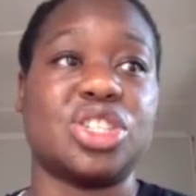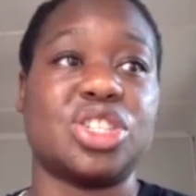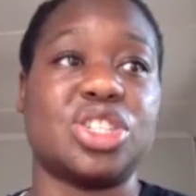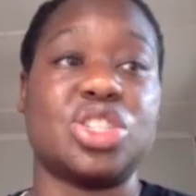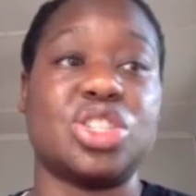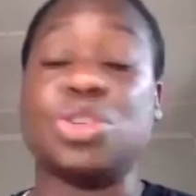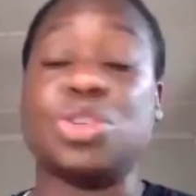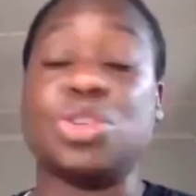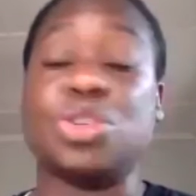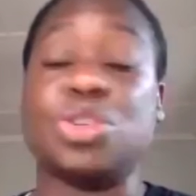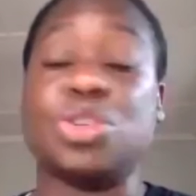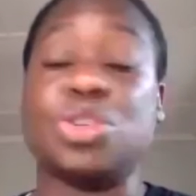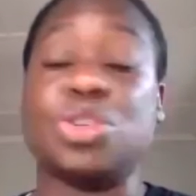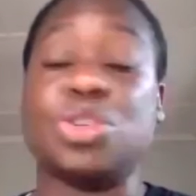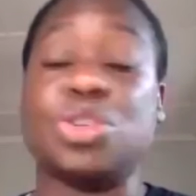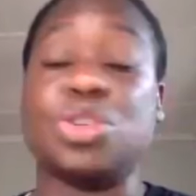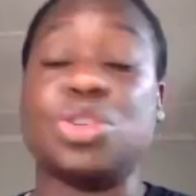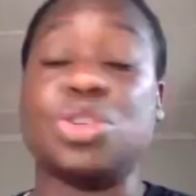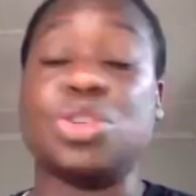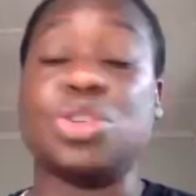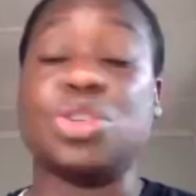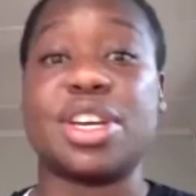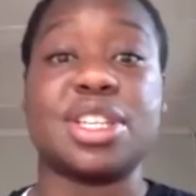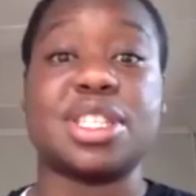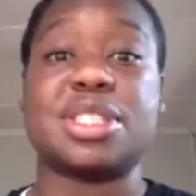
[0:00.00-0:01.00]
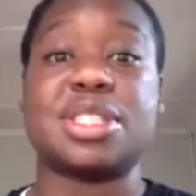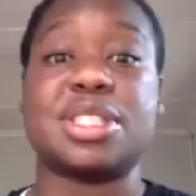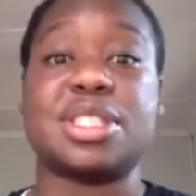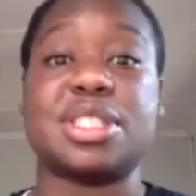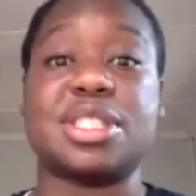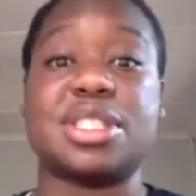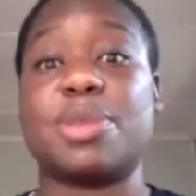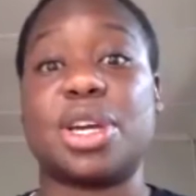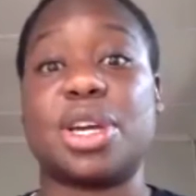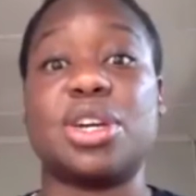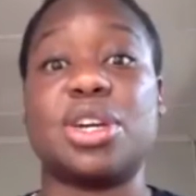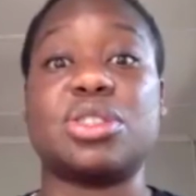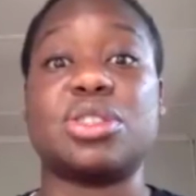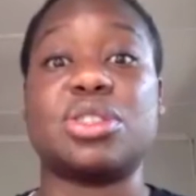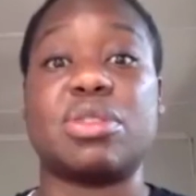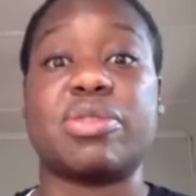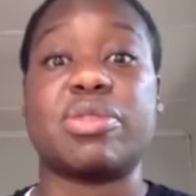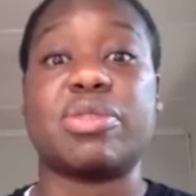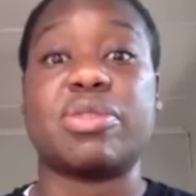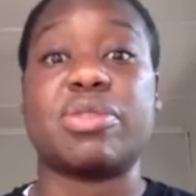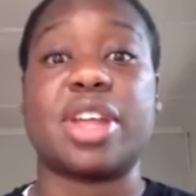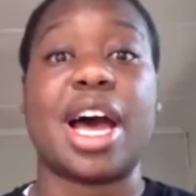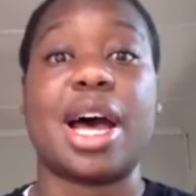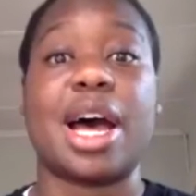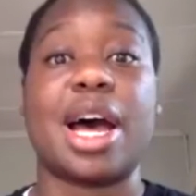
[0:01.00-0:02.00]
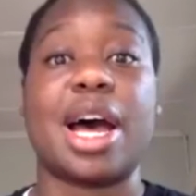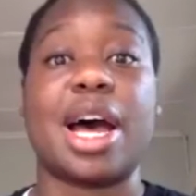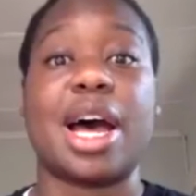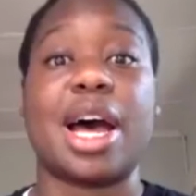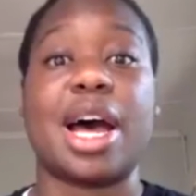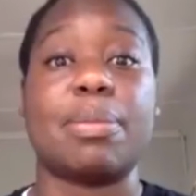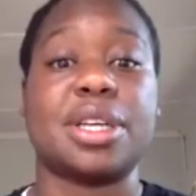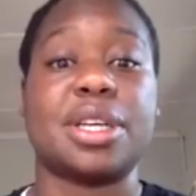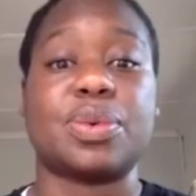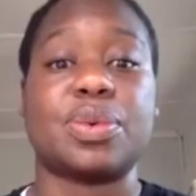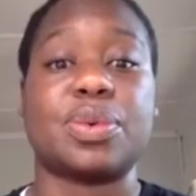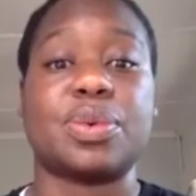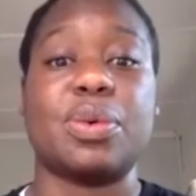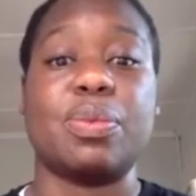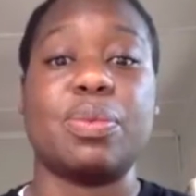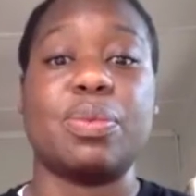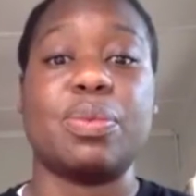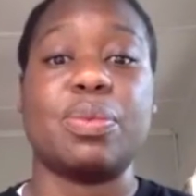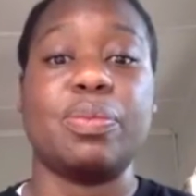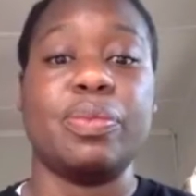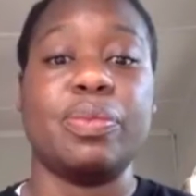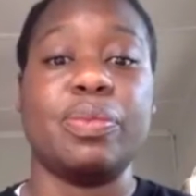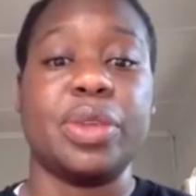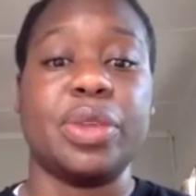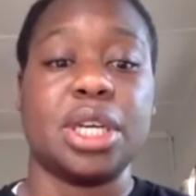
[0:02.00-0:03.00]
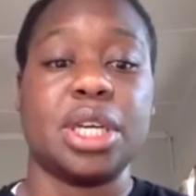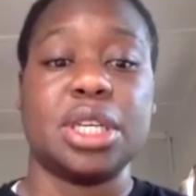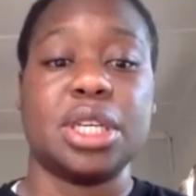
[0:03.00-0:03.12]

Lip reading: just user behaviors because of the app as well.